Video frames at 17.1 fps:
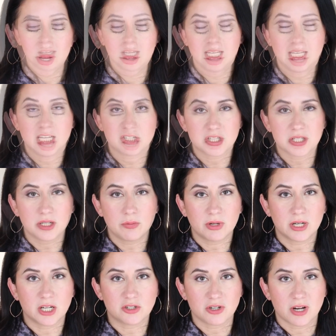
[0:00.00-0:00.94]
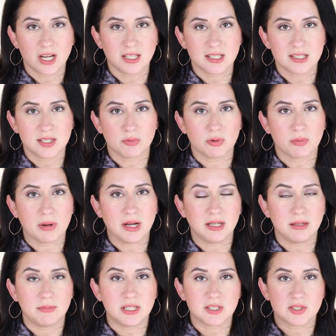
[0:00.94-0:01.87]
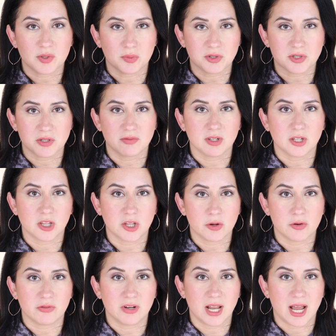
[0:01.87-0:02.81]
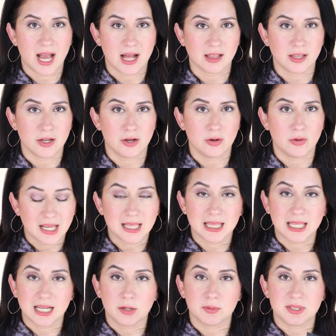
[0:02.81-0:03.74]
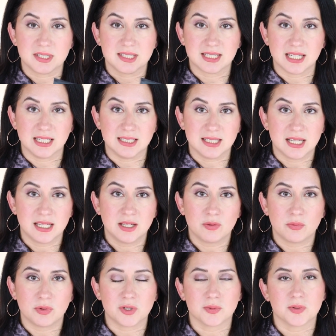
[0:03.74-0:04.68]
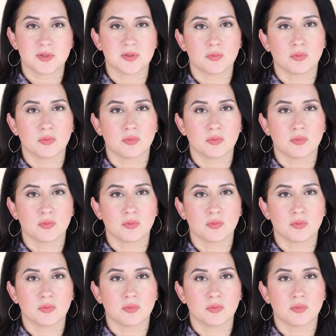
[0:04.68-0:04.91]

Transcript: But initially when I tried this, it reminded me so much of the Clove and Hallow Liquid Skin Tint, which was